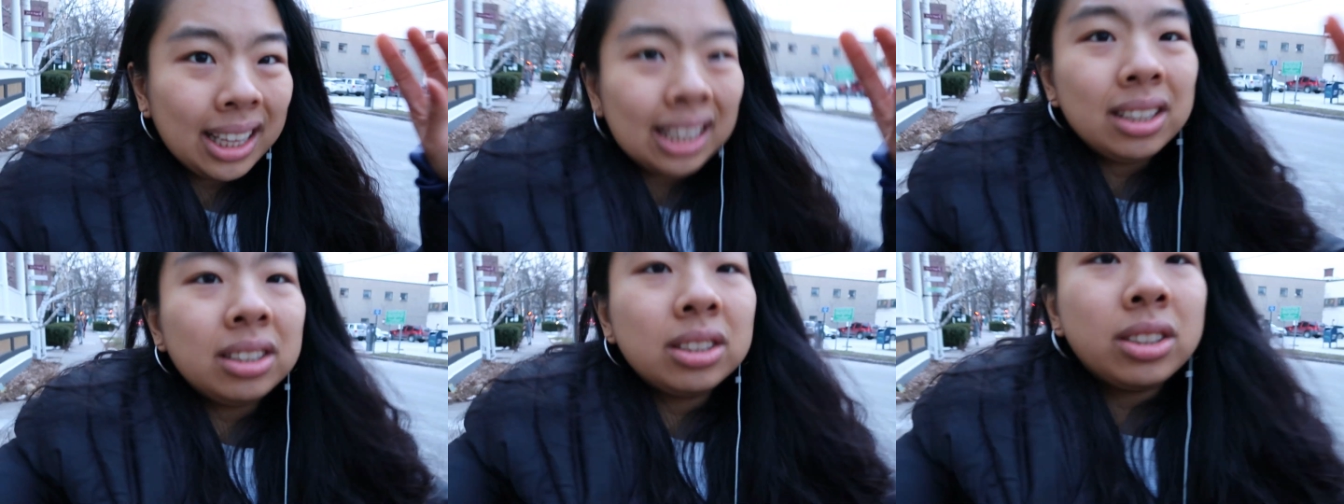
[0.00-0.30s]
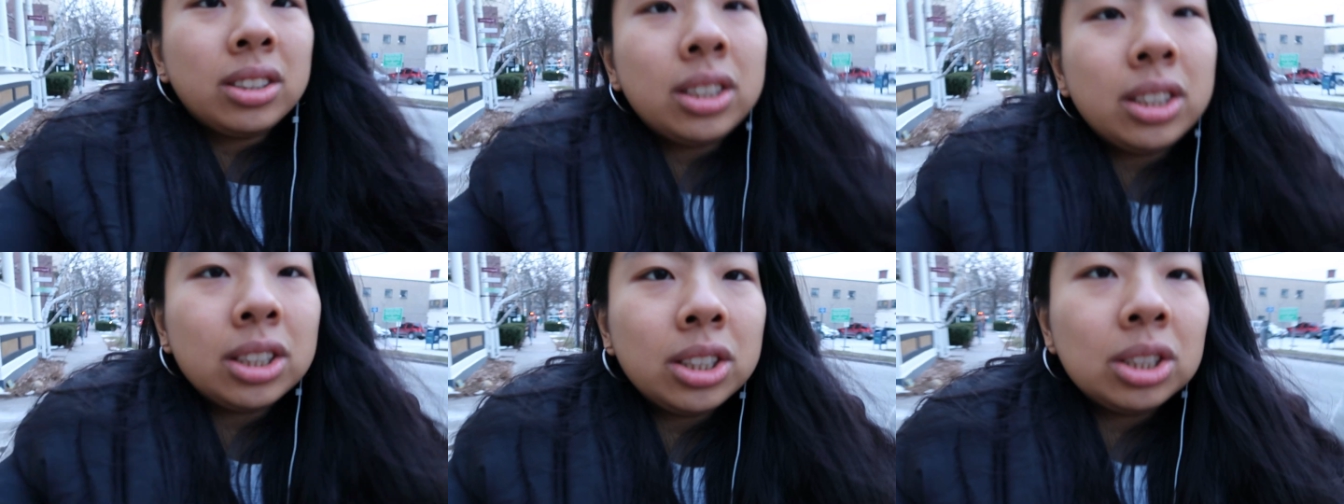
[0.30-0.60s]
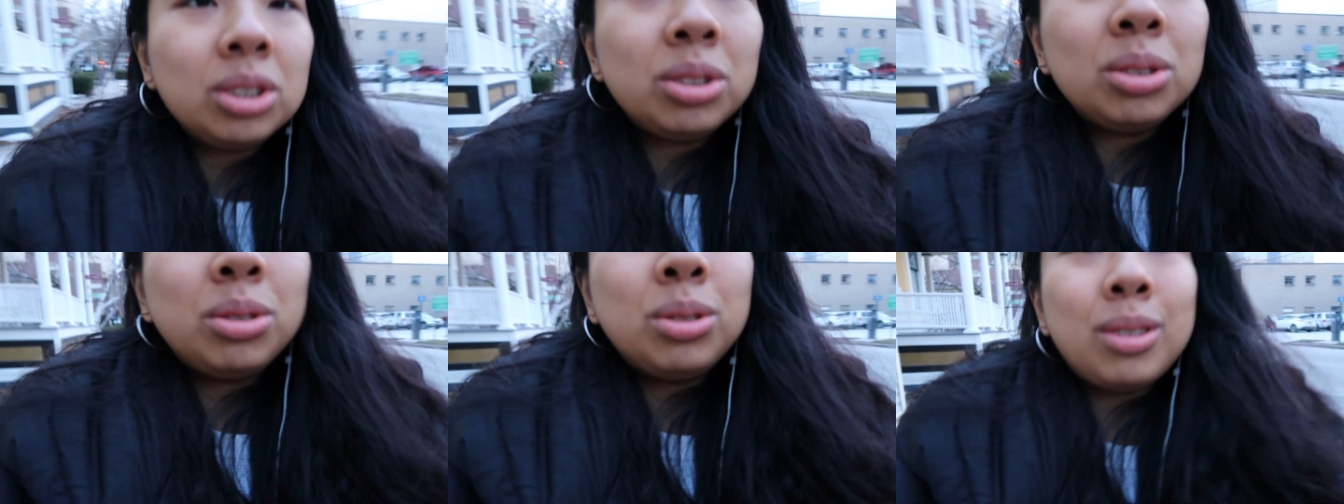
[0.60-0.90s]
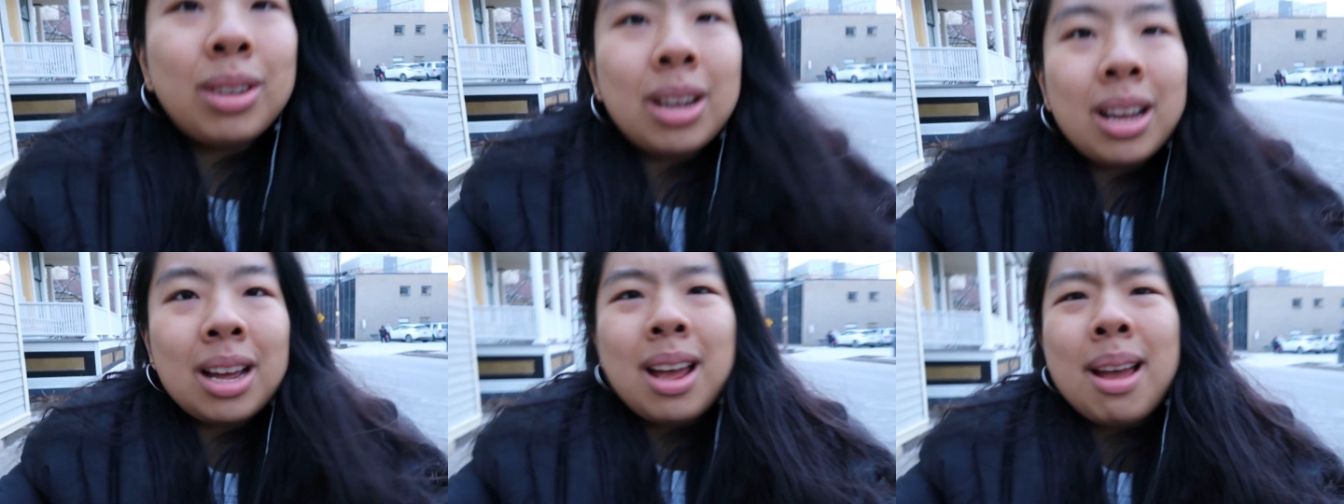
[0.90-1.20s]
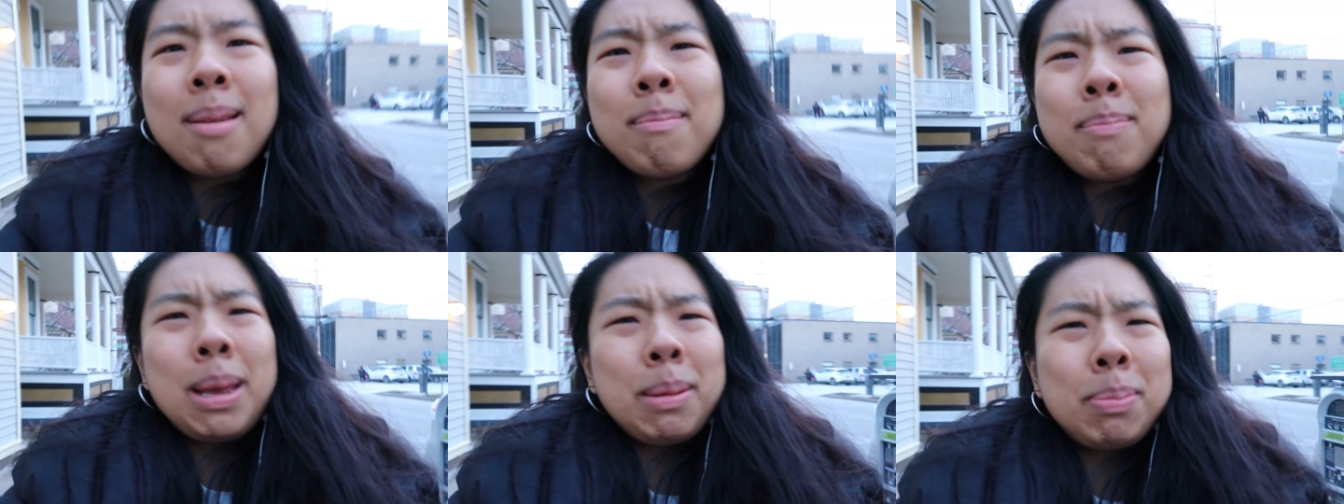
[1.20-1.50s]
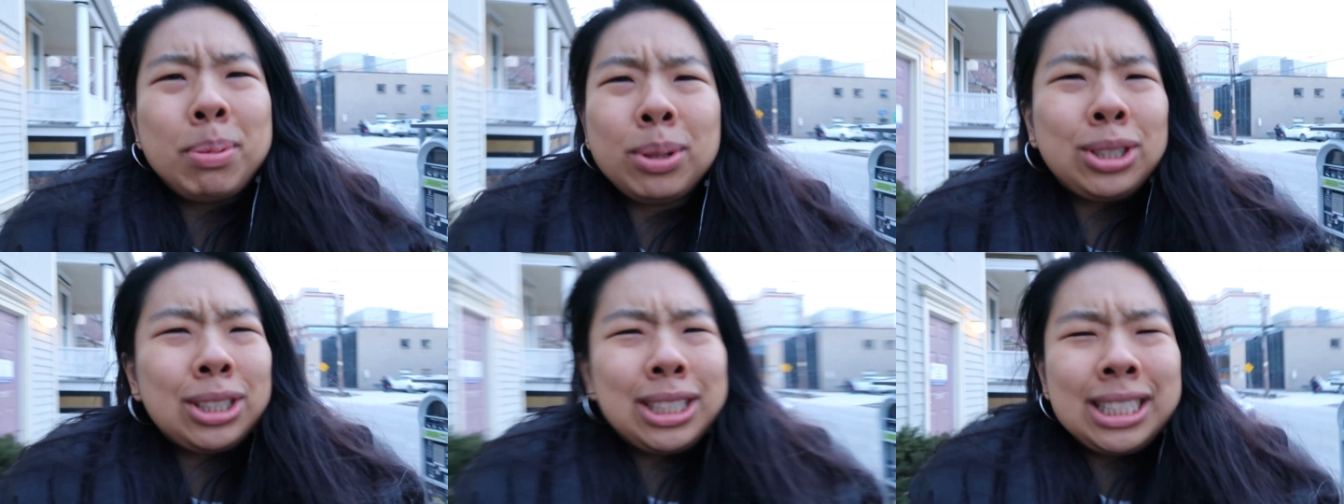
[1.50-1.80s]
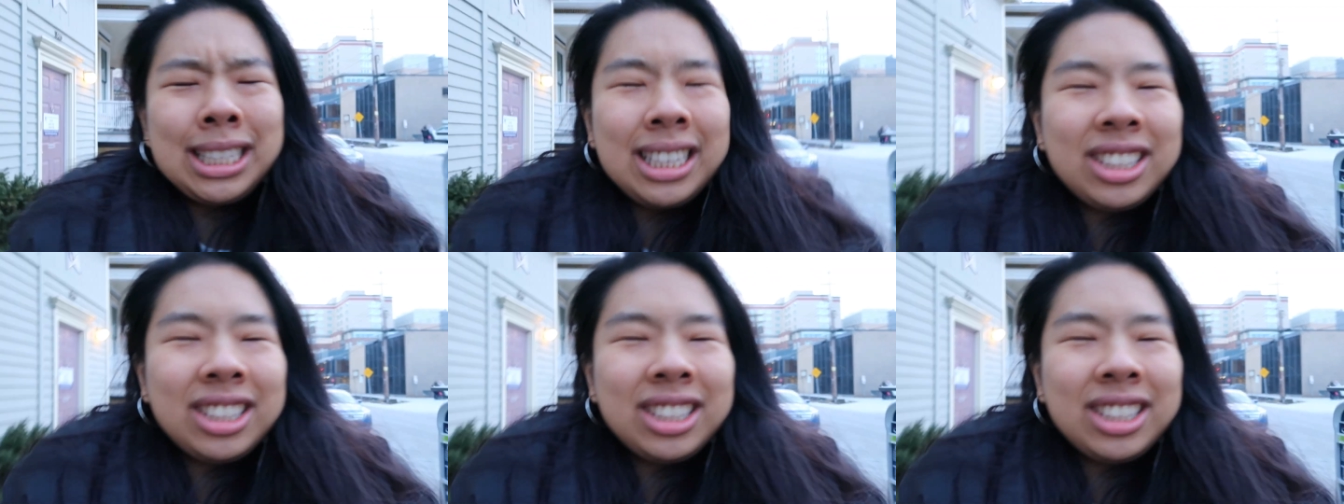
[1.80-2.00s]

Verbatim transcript: I know, my Fridays are so